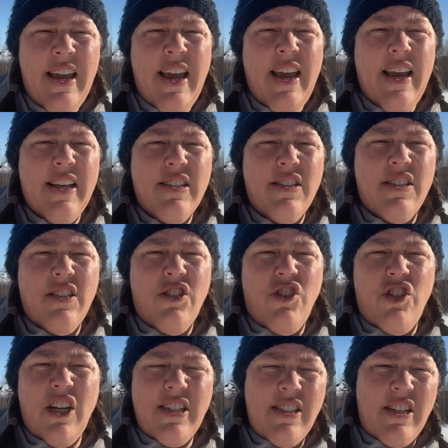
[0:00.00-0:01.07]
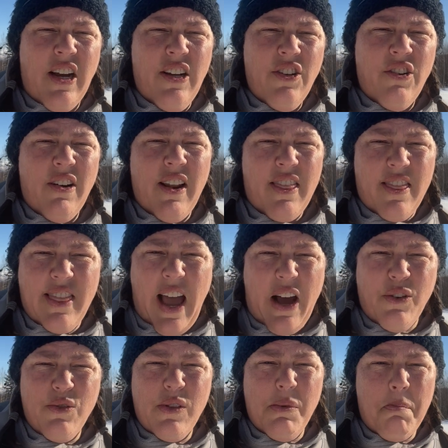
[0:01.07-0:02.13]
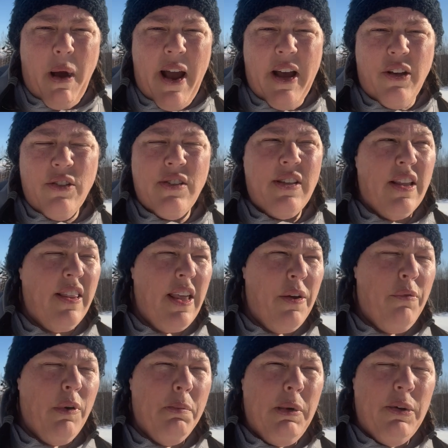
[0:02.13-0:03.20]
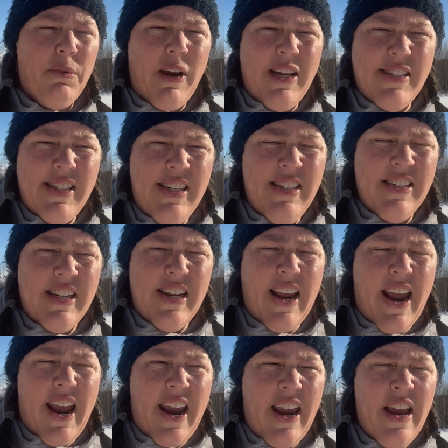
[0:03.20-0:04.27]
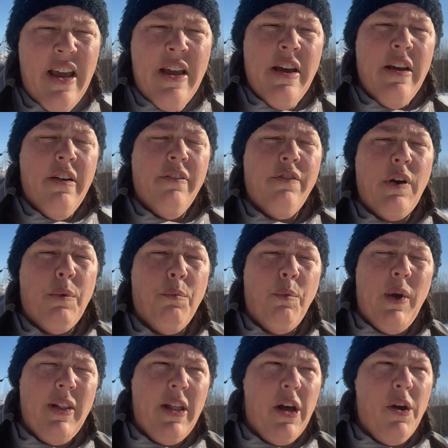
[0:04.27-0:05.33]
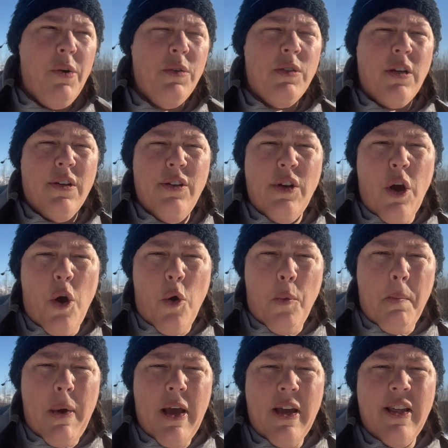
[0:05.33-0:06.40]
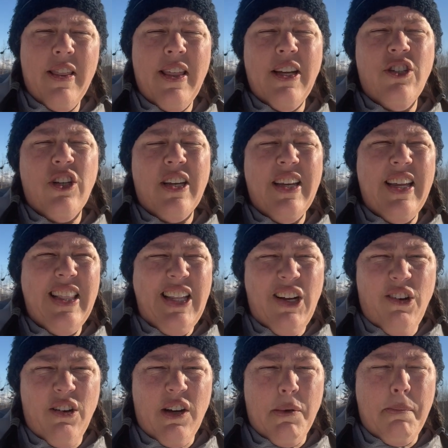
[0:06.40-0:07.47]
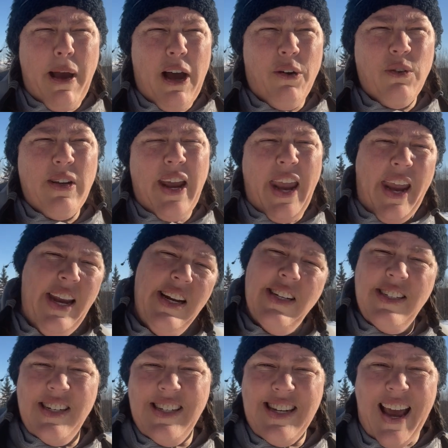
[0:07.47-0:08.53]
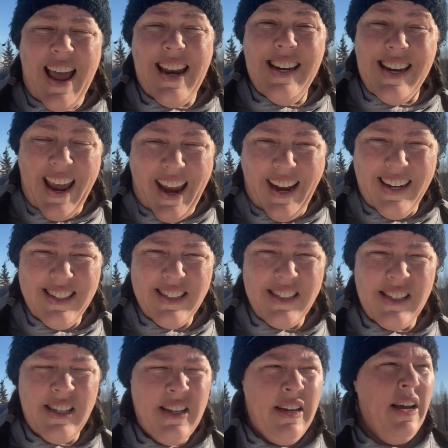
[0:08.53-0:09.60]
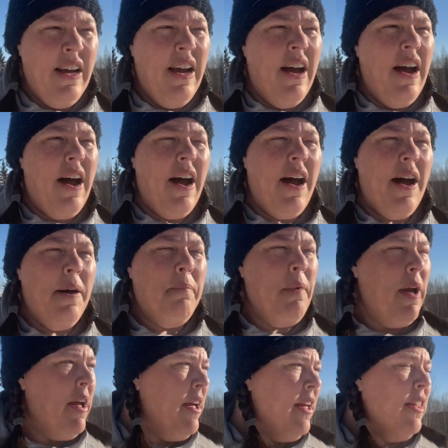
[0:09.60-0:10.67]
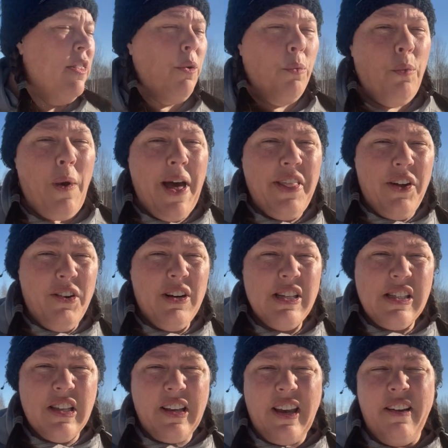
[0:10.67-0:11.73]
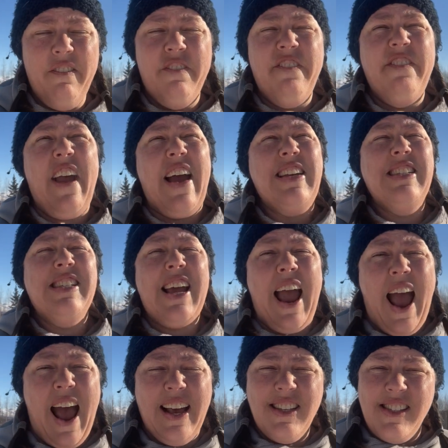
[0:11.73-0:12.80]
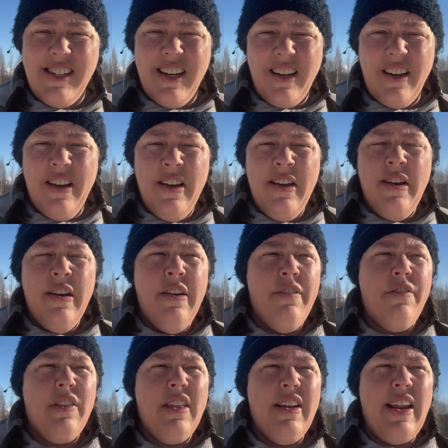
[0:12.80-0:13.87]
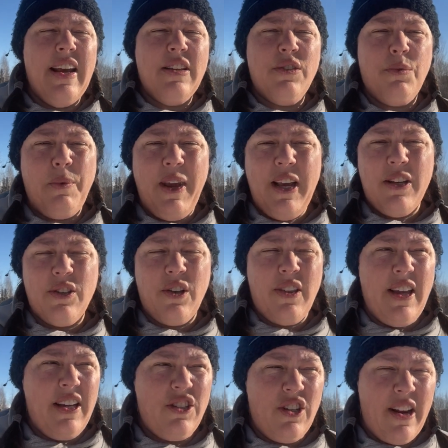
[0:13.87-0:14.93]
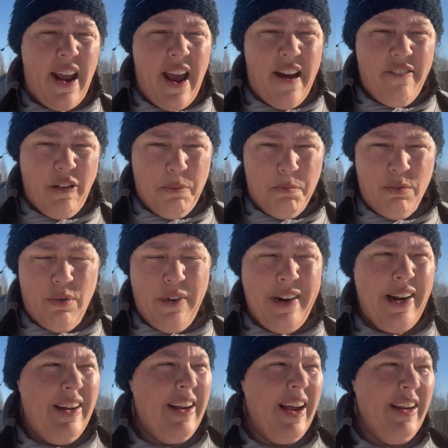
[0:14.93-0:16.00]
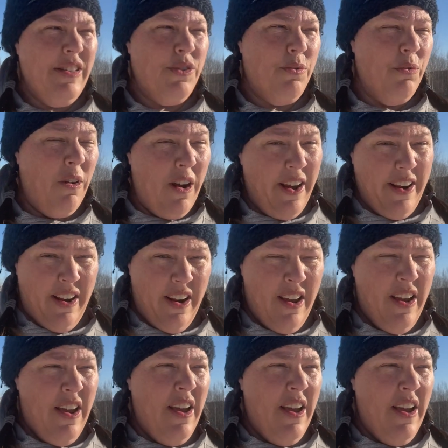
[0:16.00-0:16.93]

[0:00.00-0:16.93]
It's just under 1,000 miles that they will be racing today from Willow to Nome. They should get there in about 8 to 10 days. The weather is looking fantastic for the next week, so they should have a pretty nice run.